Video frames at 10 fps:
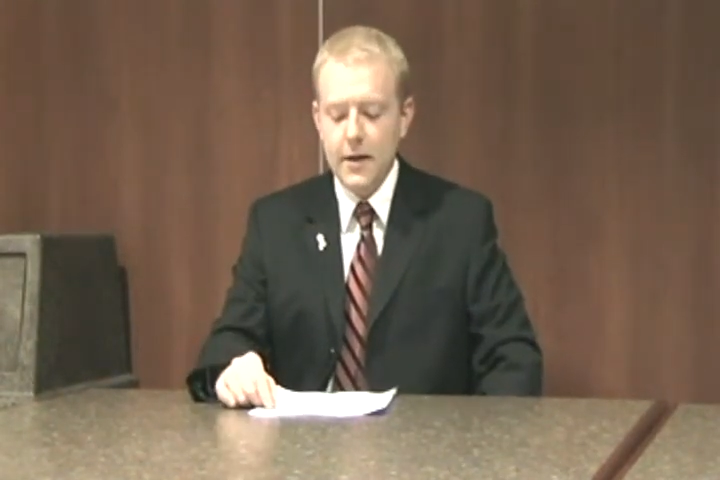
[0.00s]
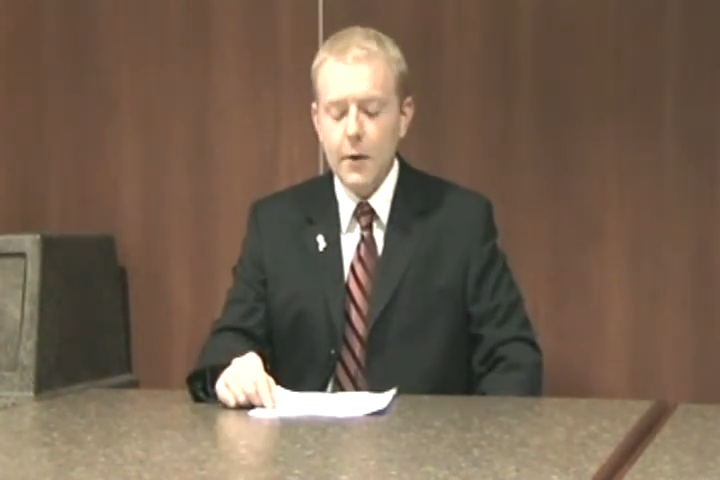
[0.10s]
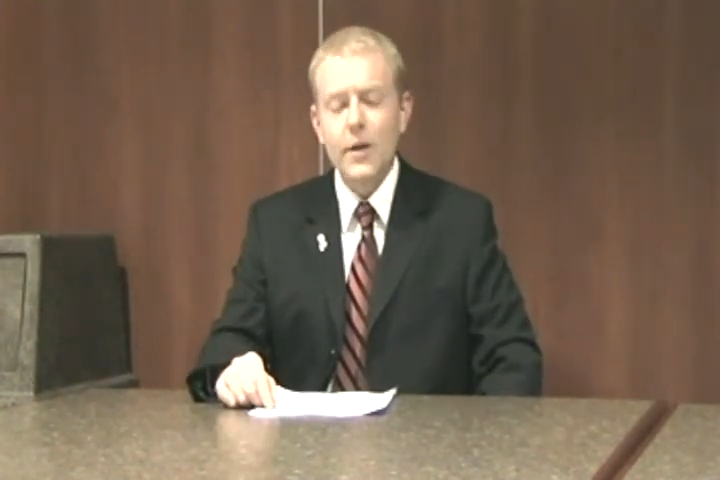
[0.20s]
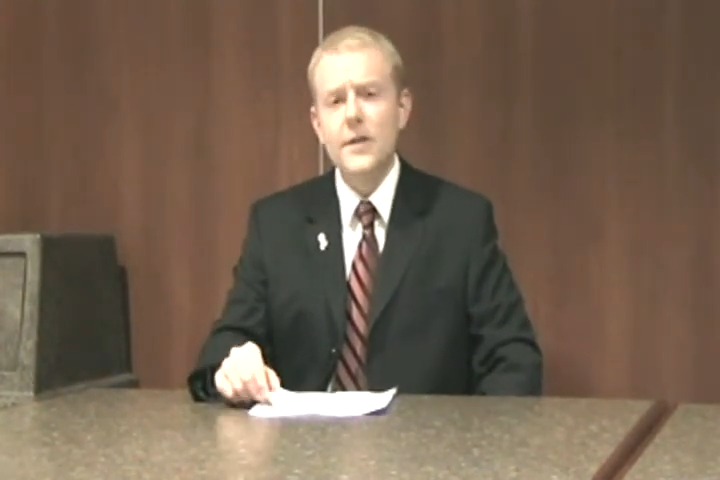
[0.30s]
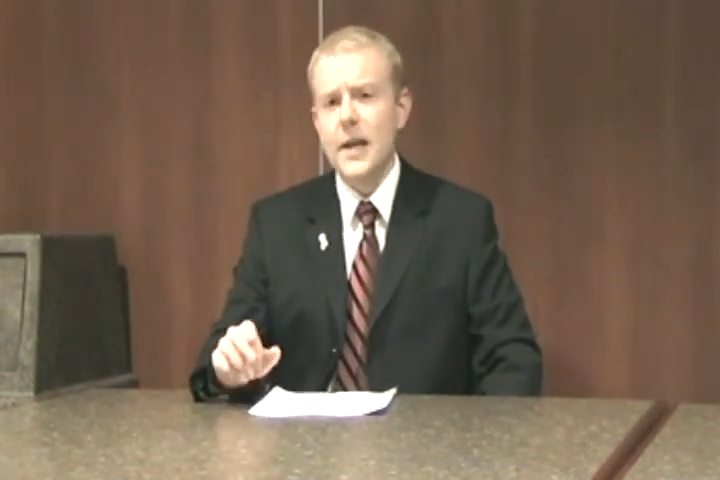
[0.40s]
I
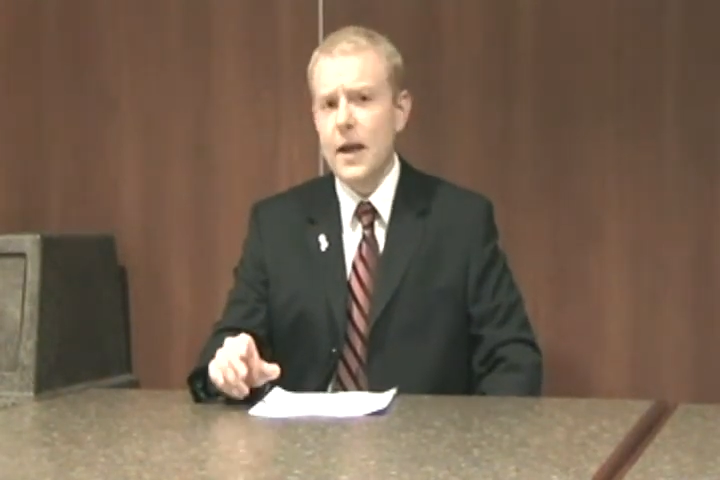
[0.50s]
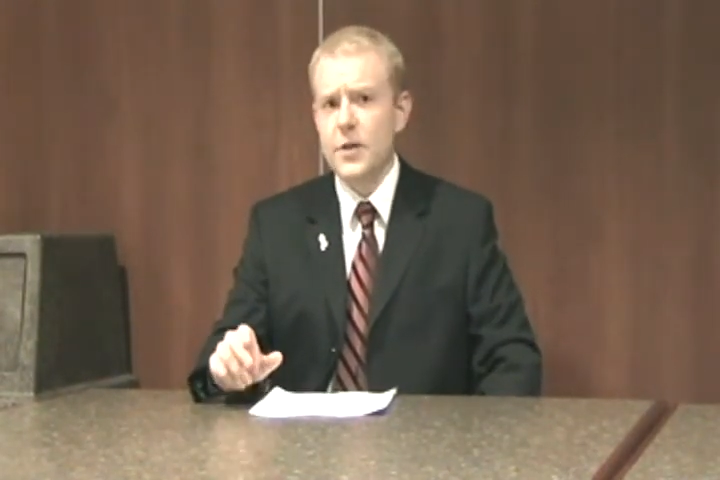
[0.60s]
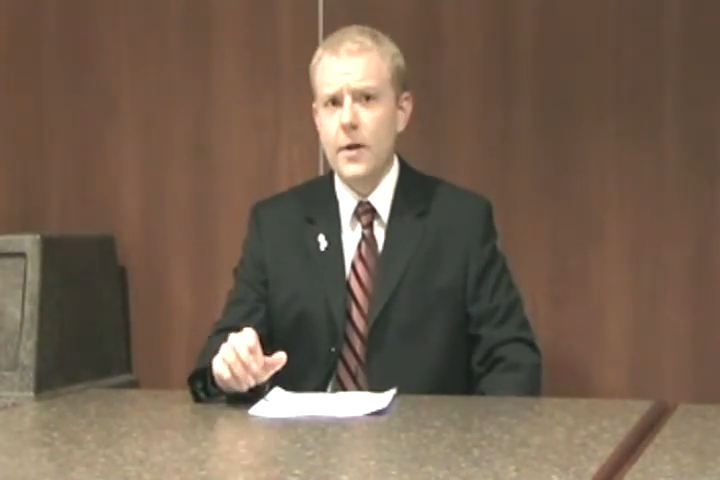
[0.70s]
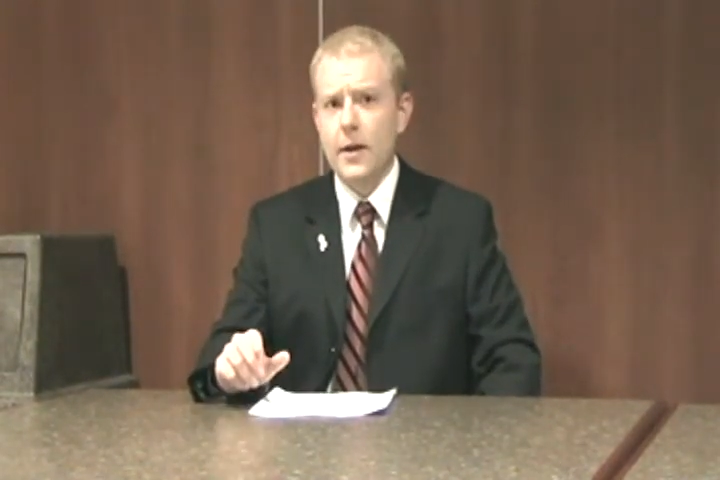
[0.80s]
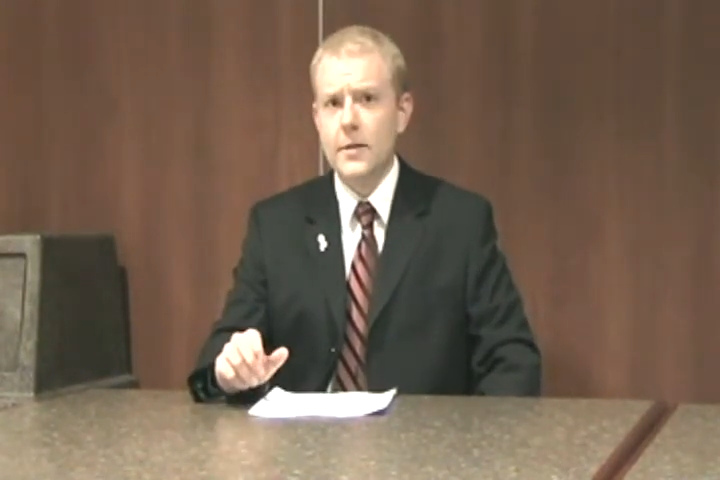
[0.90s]
will give a
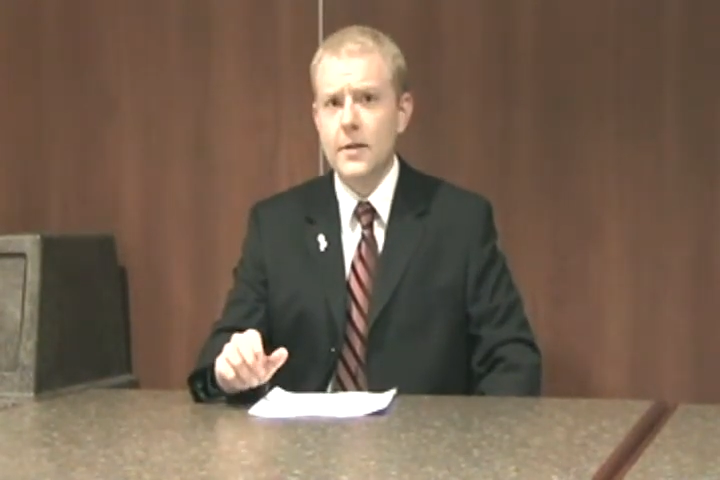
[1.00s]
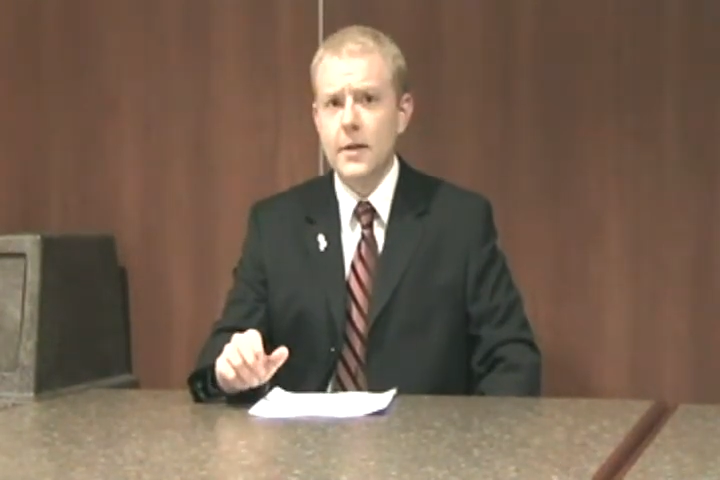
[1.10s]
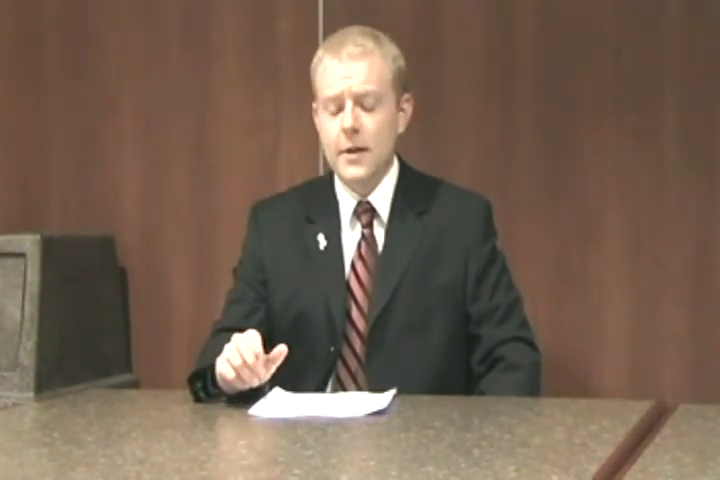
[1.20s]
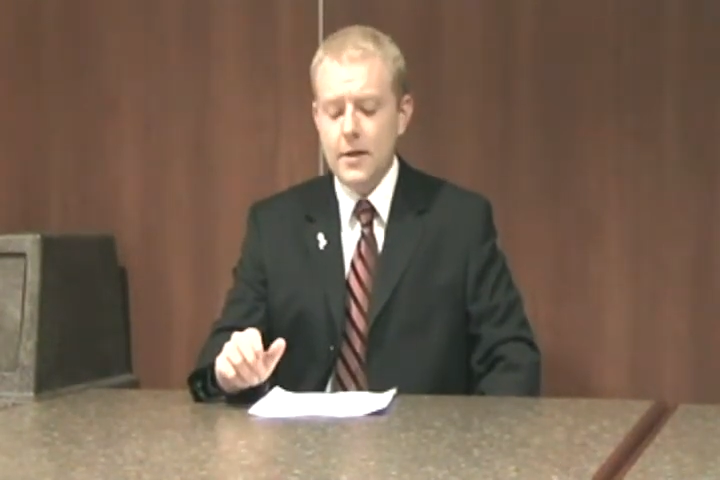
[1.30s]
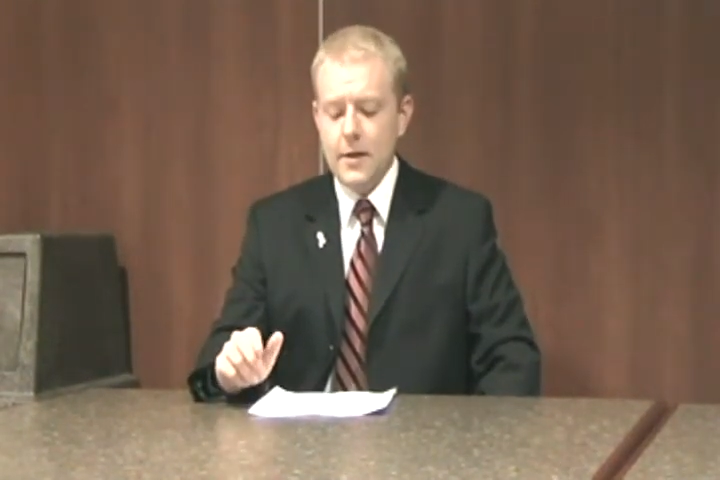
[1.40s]
tax credit
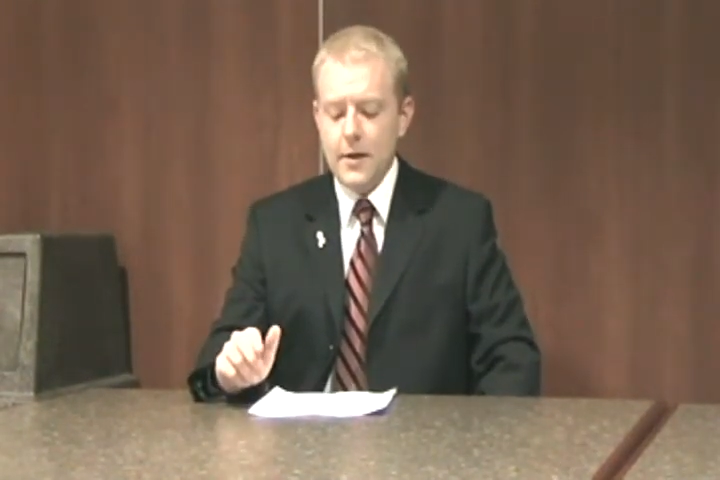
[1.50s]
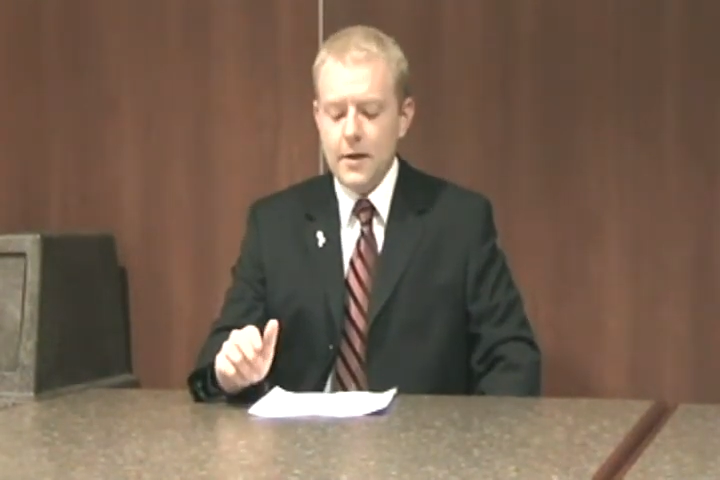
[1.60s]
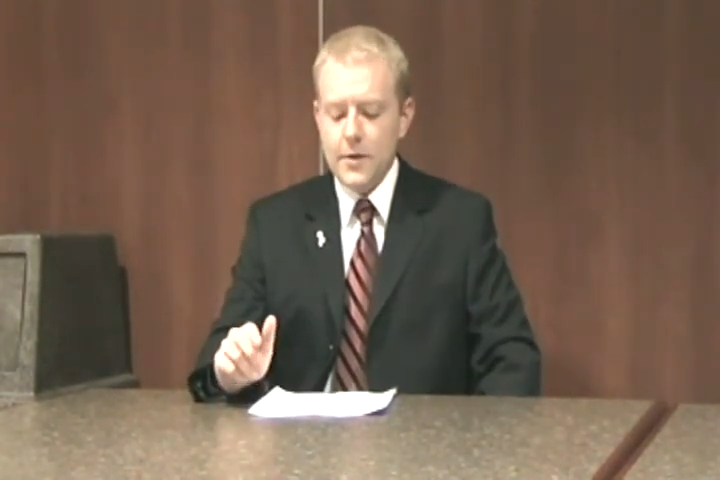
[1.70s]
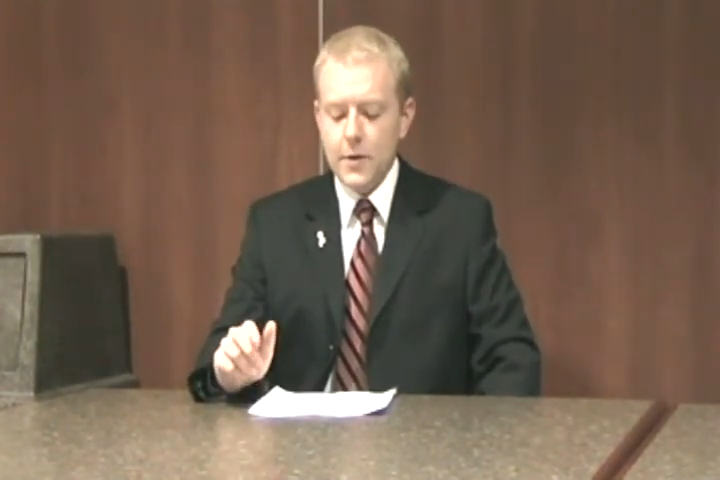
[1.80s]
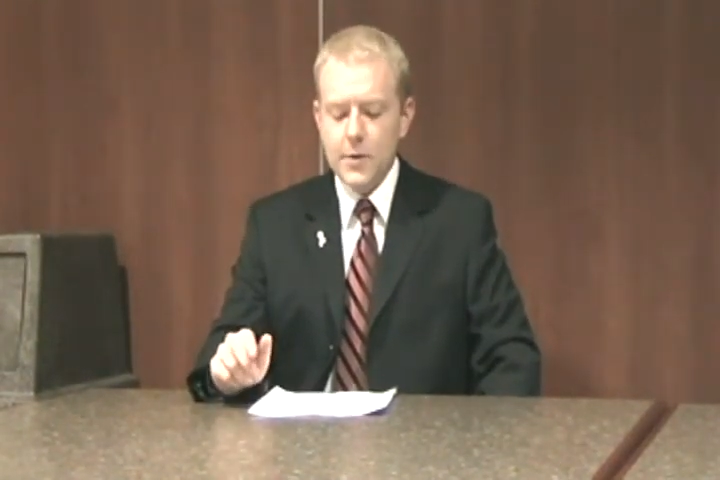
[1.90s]

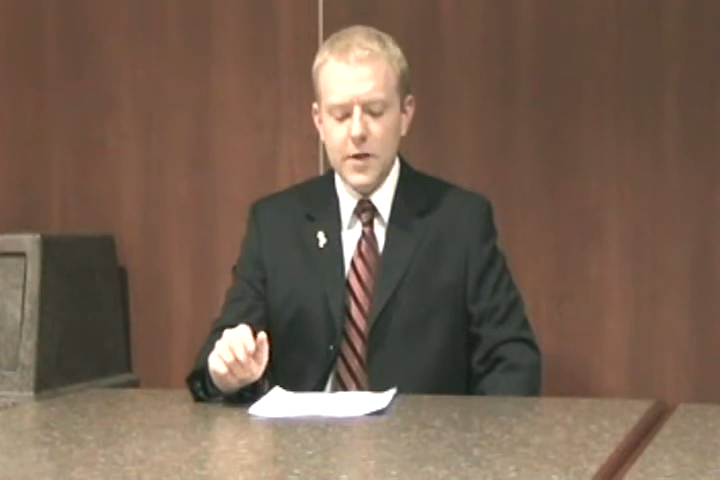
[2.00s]
to those